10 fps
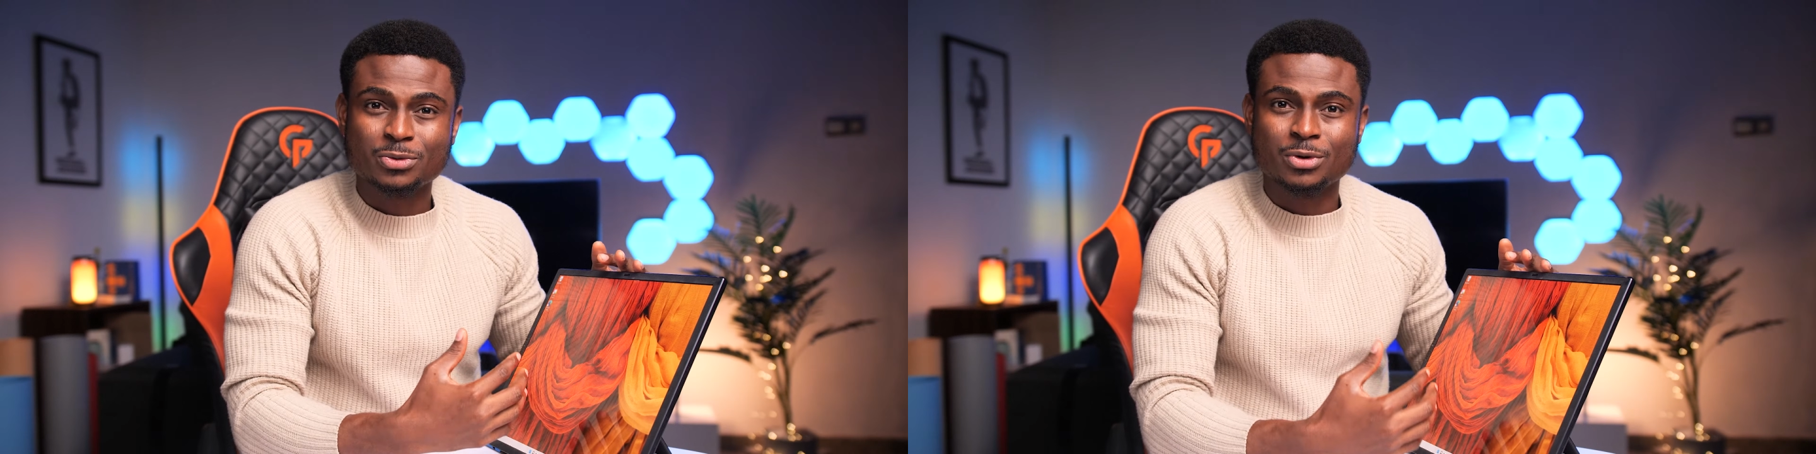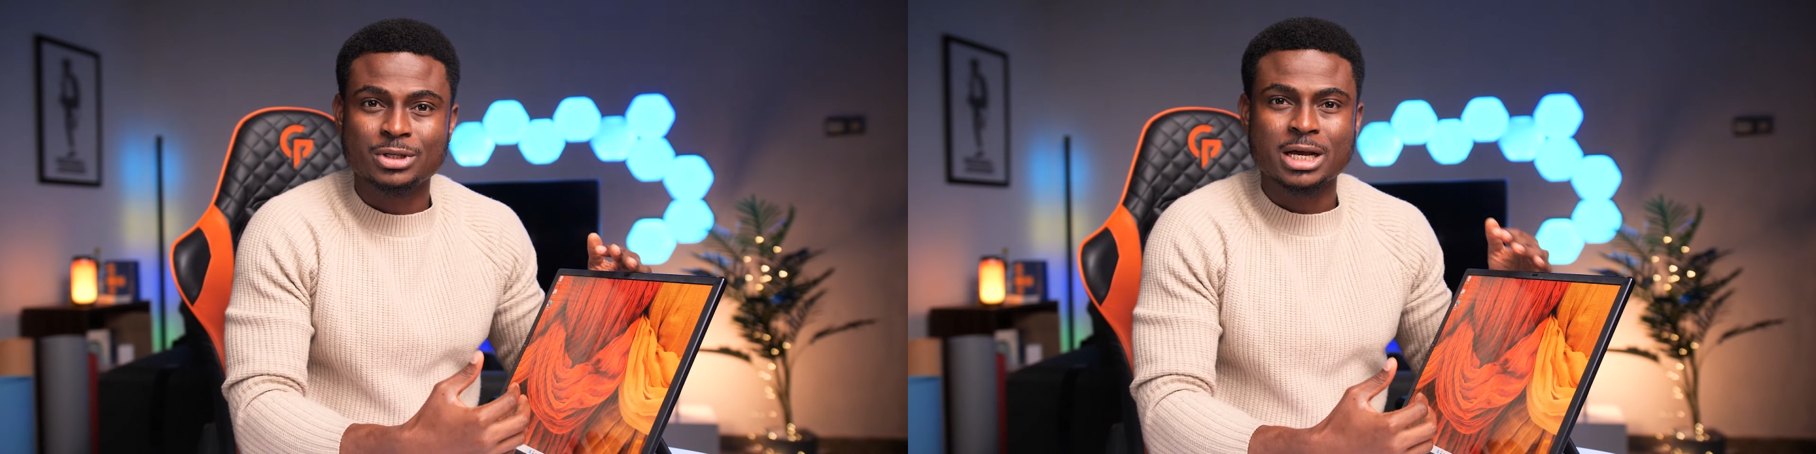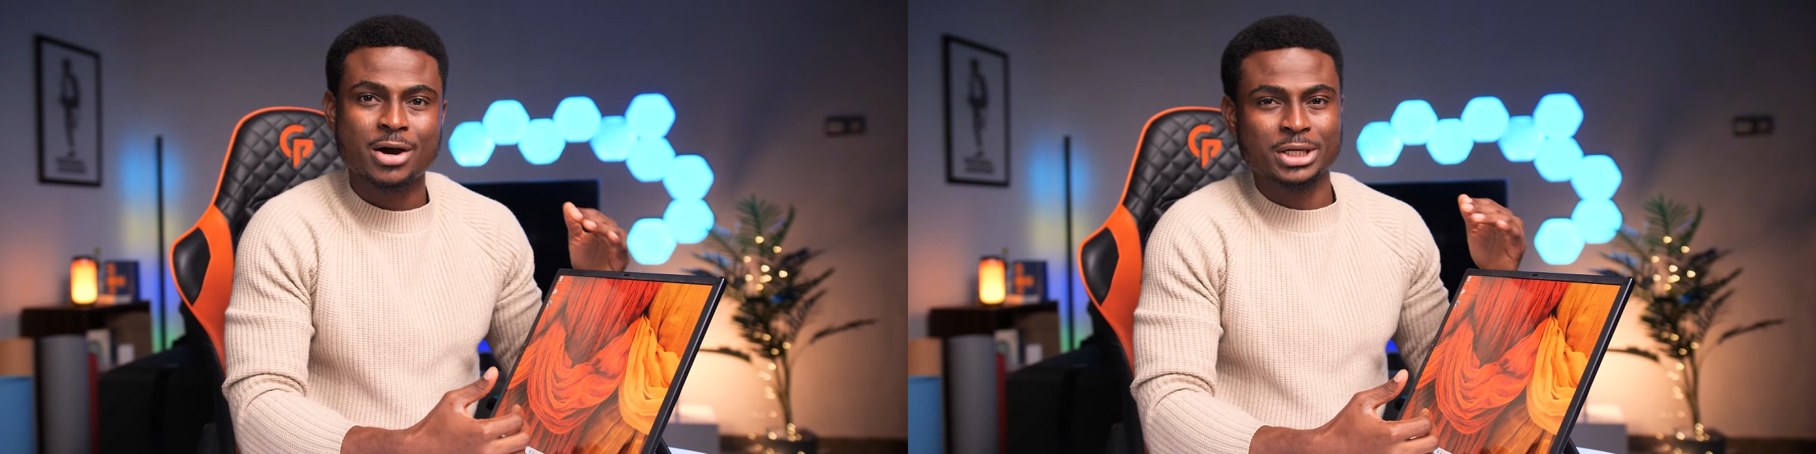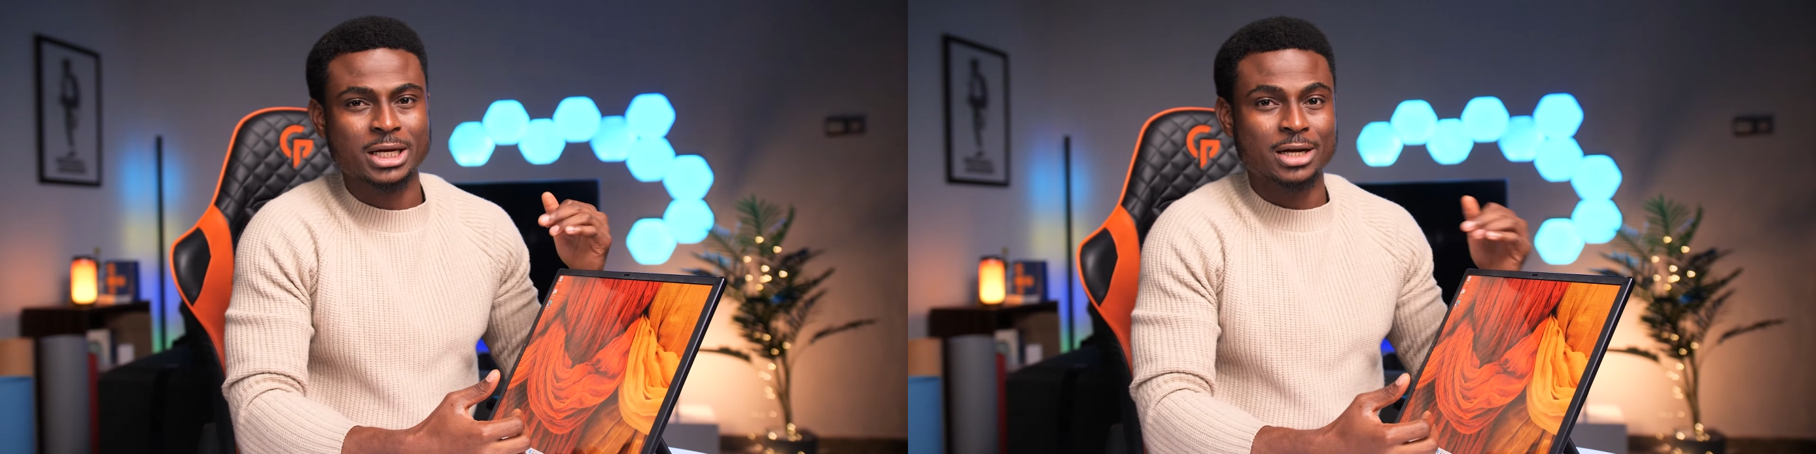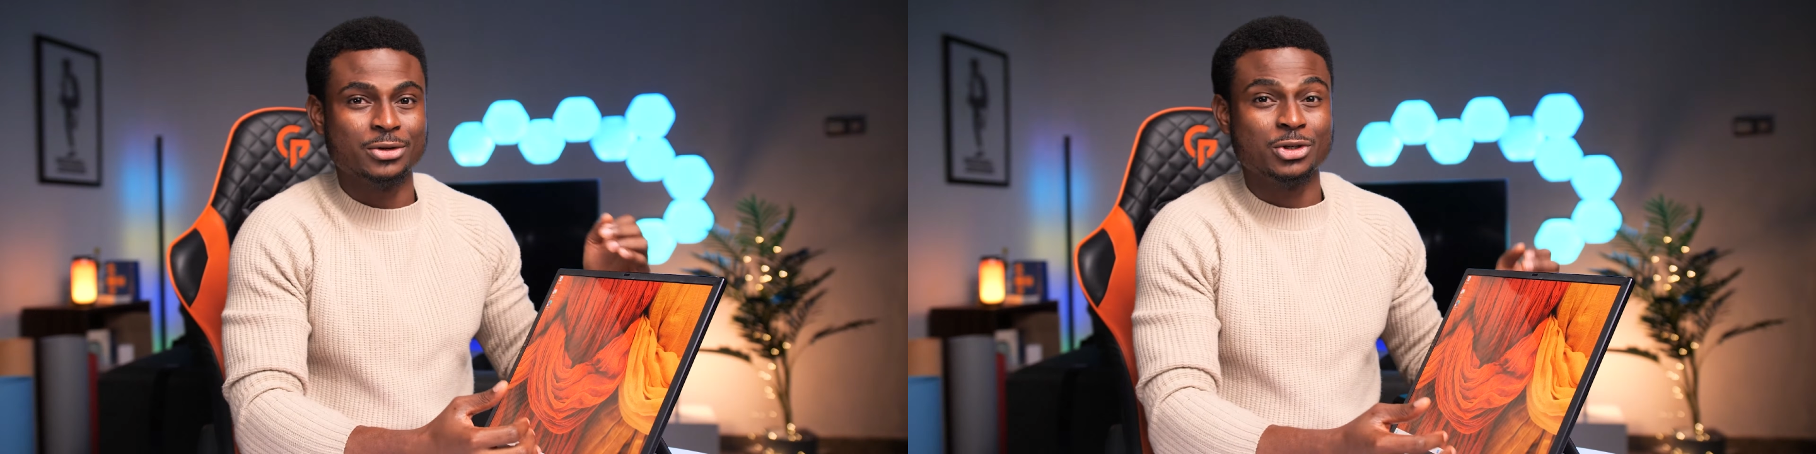was how it
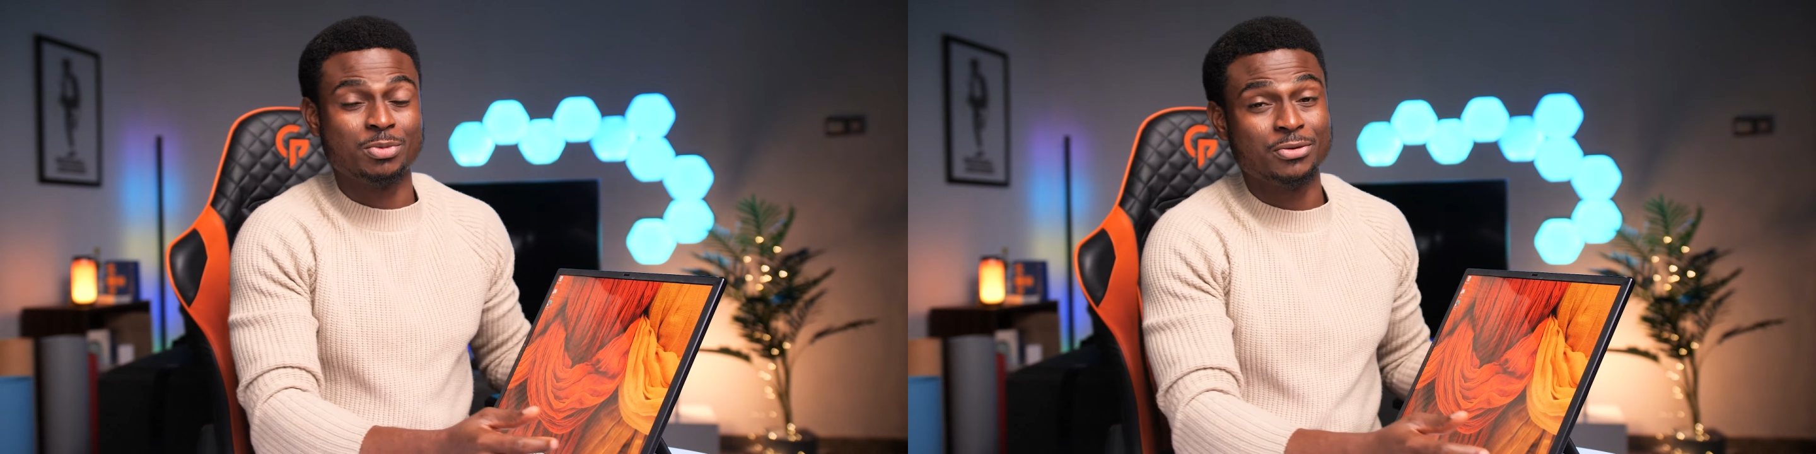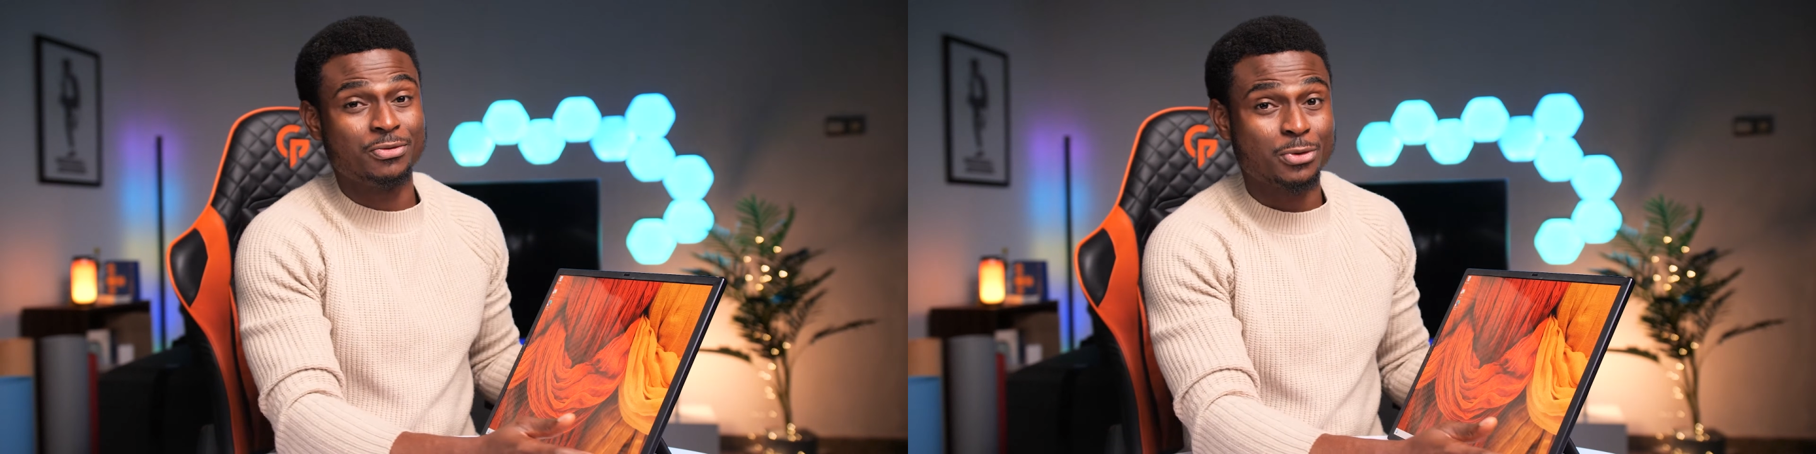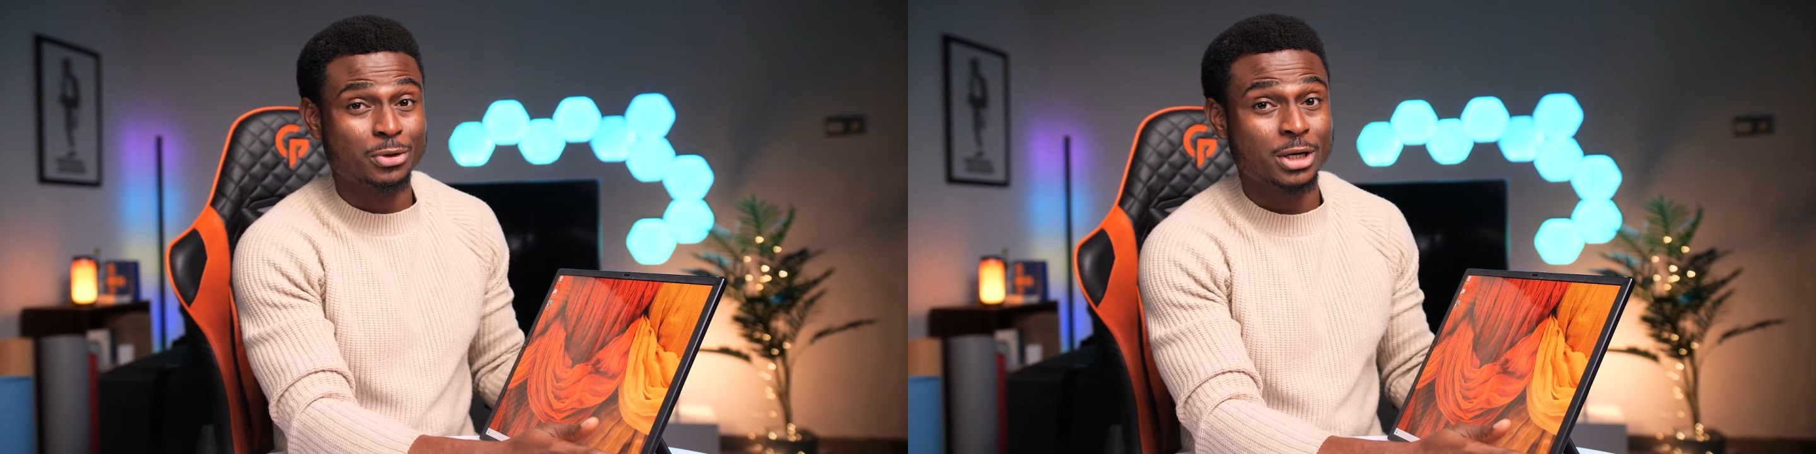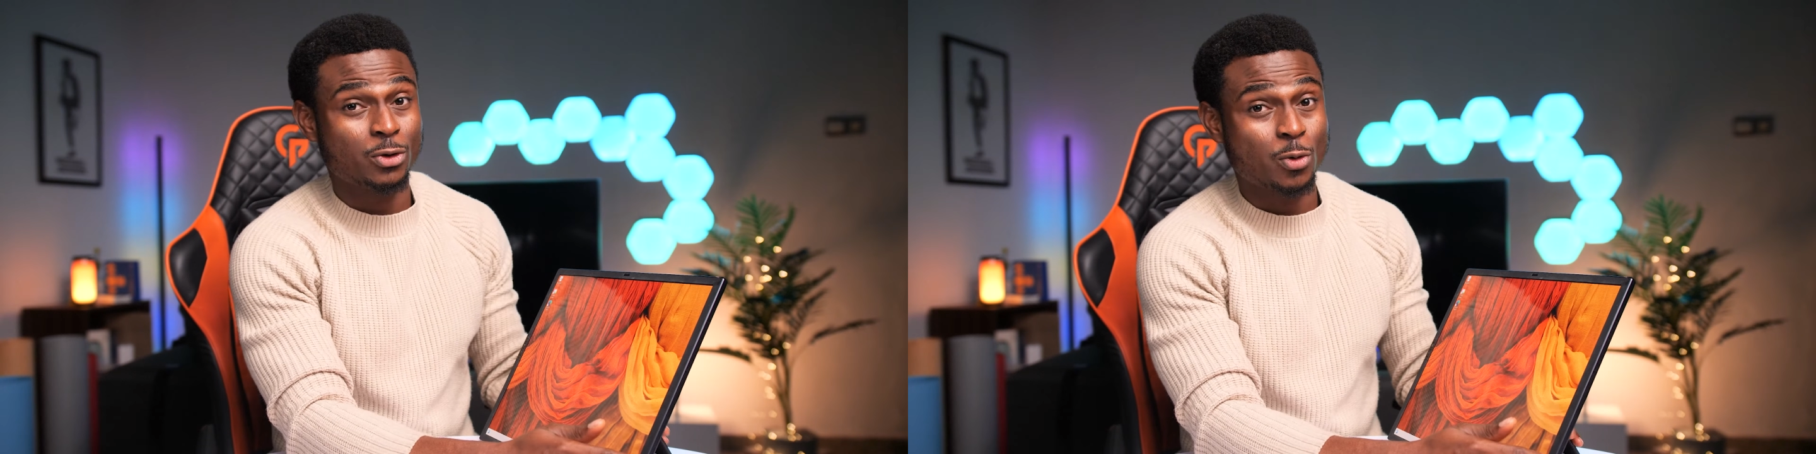handles being folded